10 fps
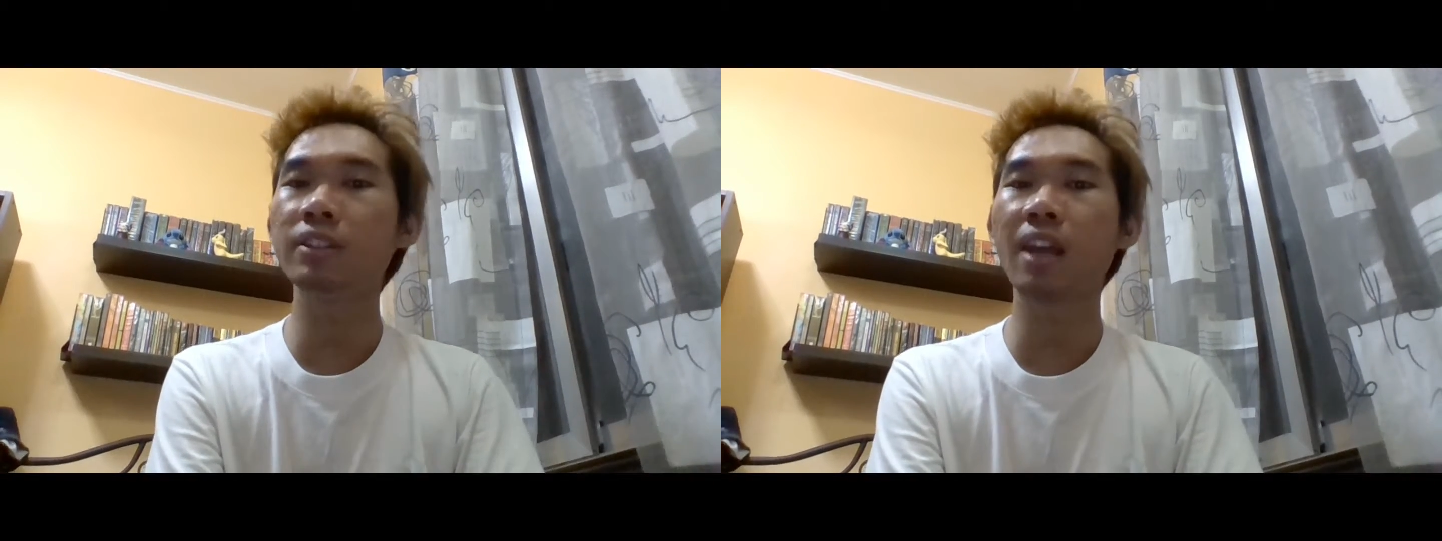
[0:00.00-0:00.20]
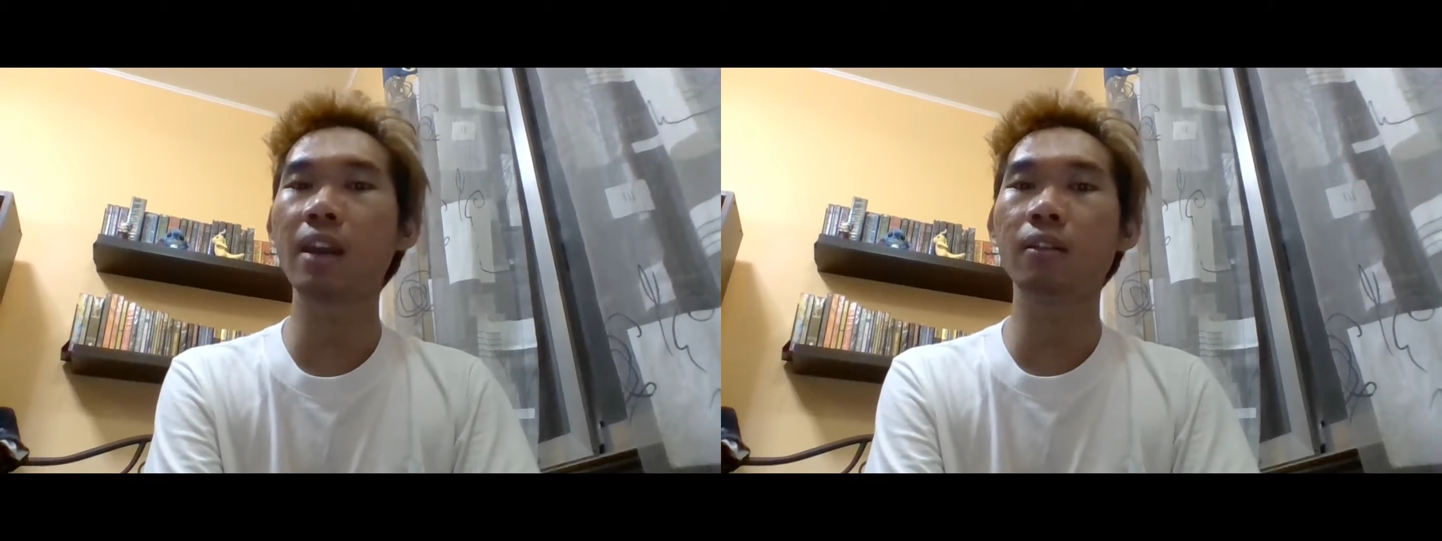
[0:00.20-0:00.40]

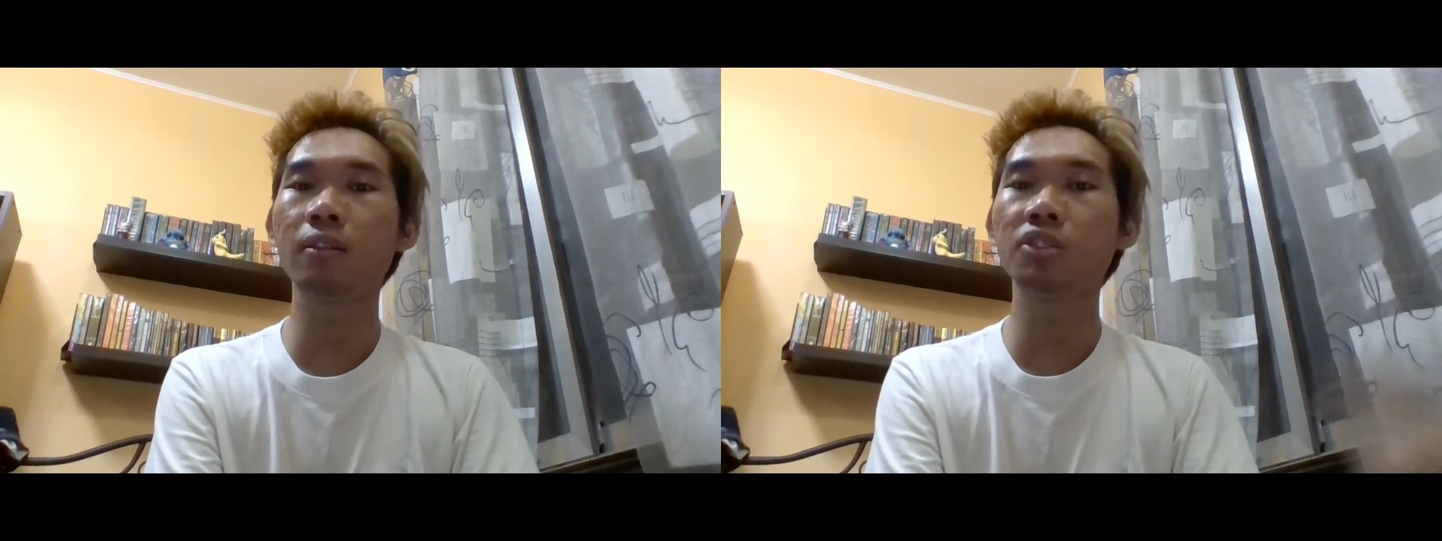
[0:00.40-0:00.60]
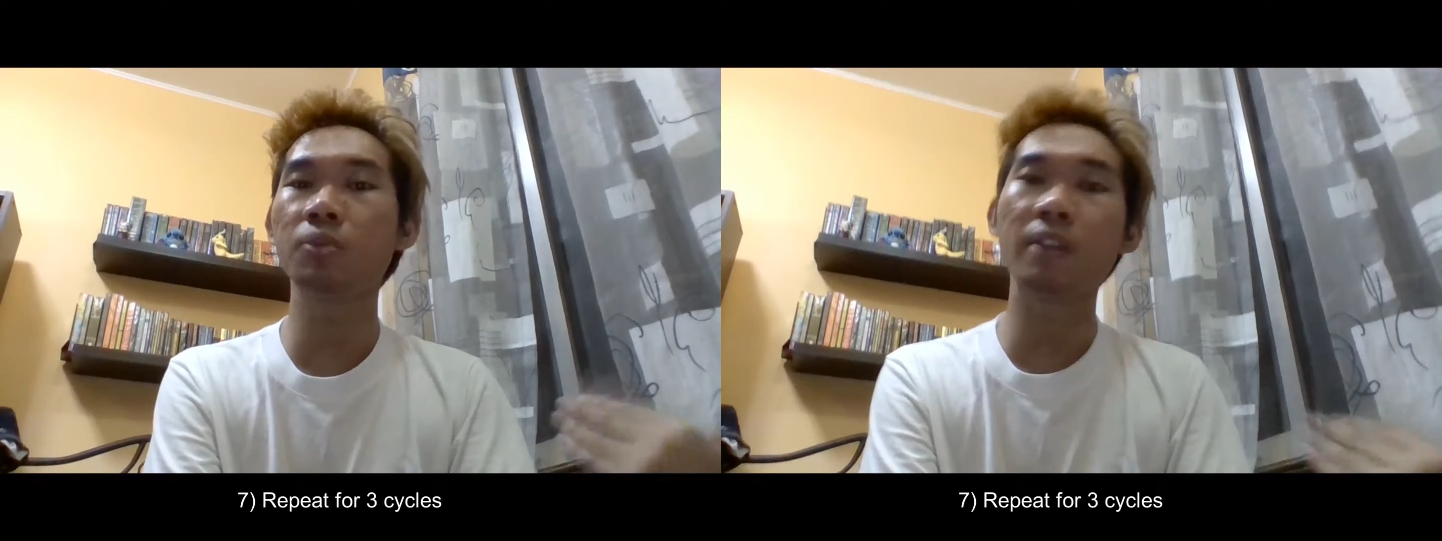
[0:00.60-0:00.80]

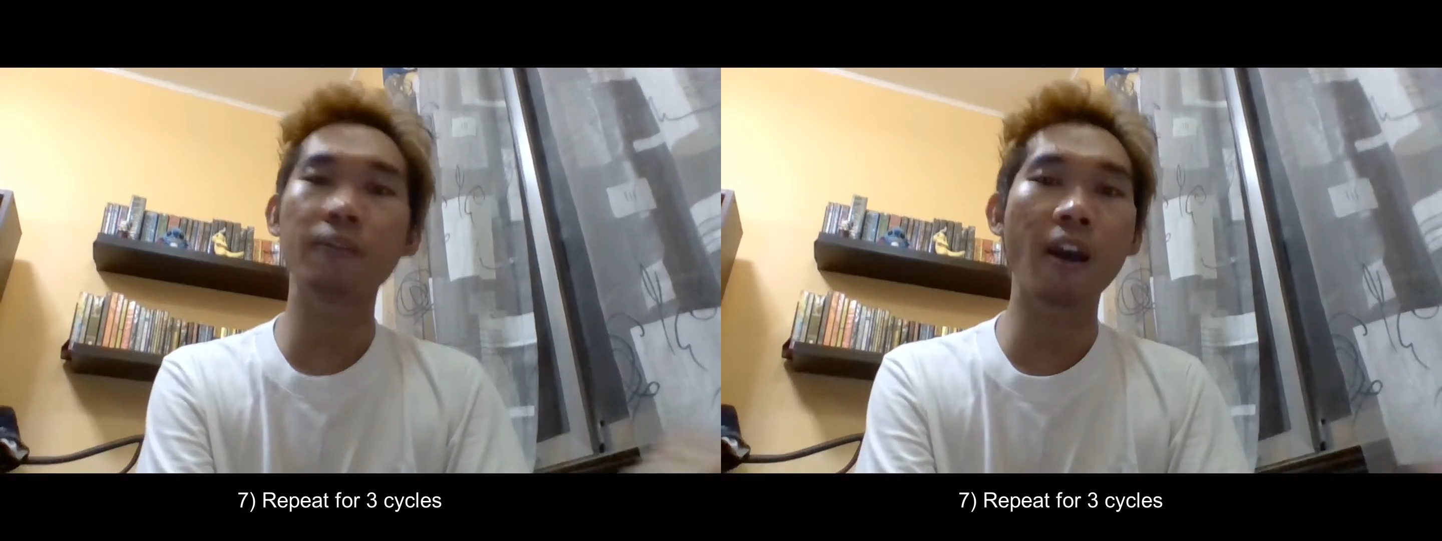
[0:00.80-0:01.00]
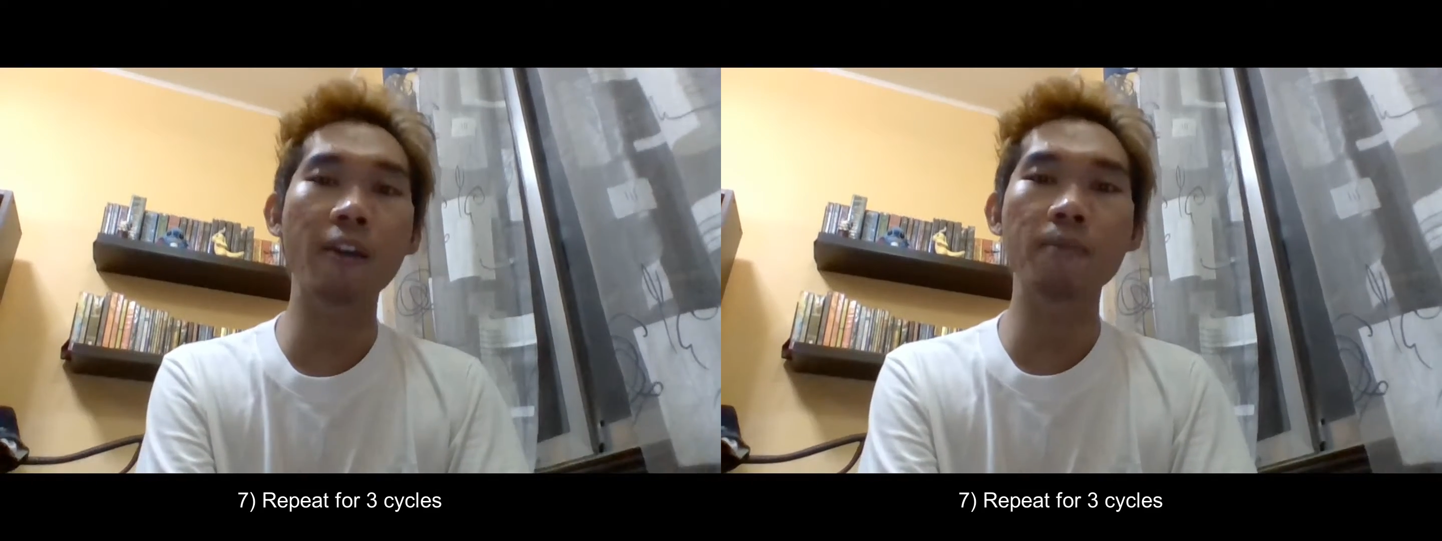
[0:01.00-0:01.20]
cycles,
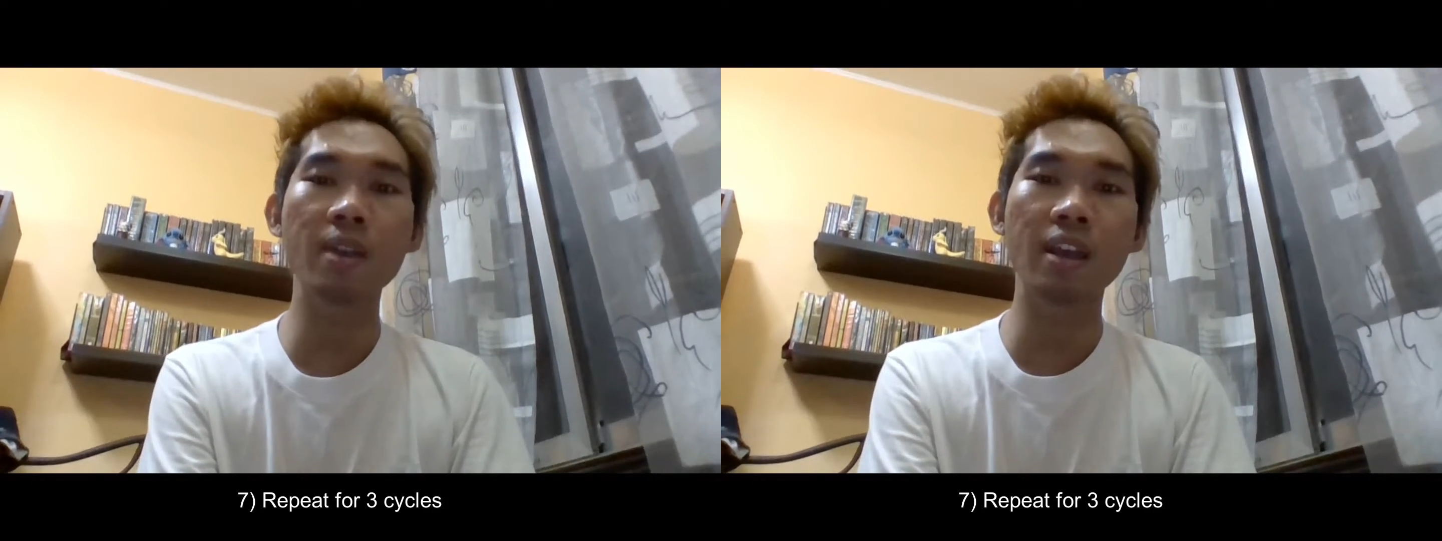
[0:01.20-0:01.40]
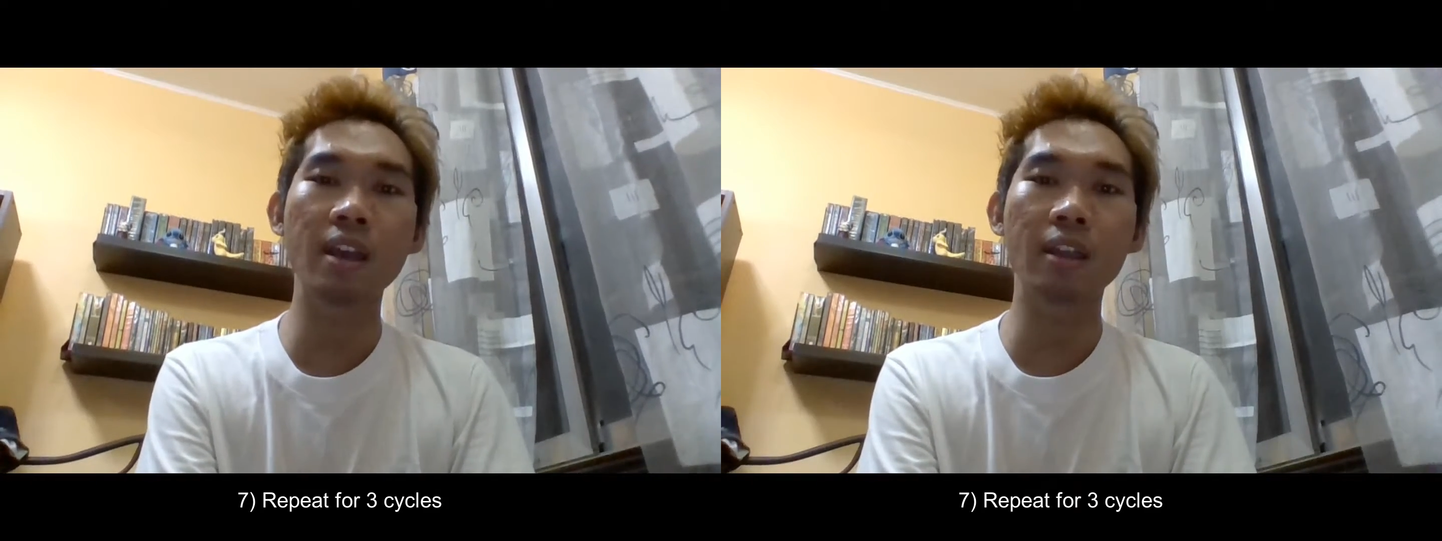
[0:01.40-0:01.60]

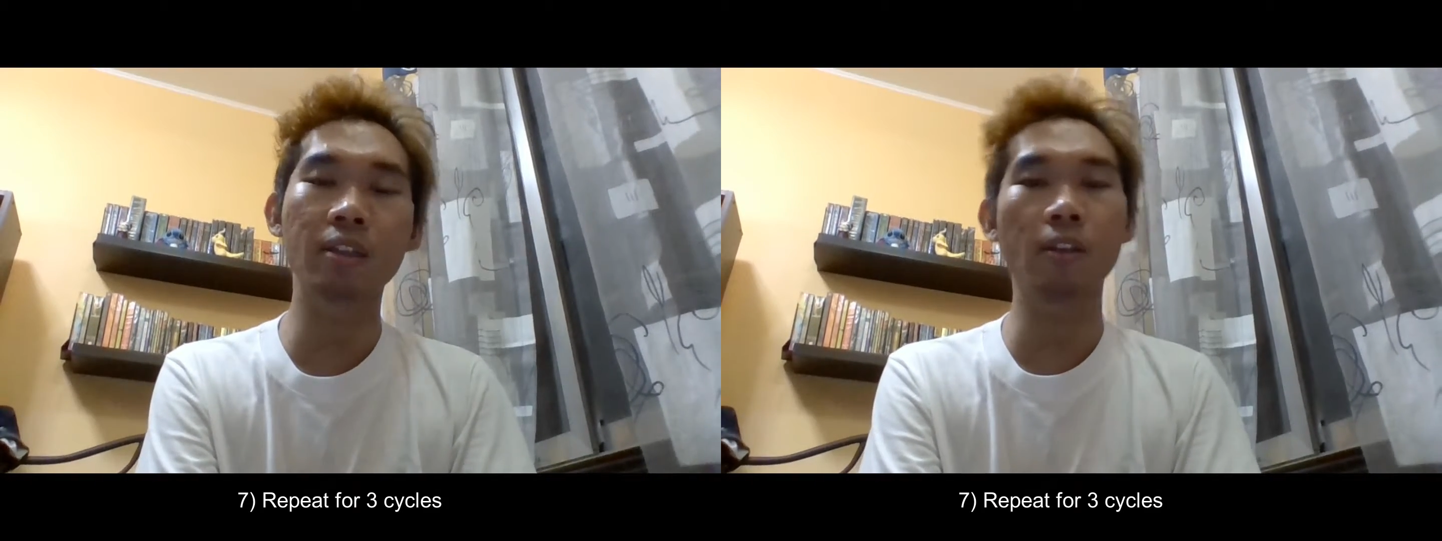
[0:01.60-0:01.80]
25-minute,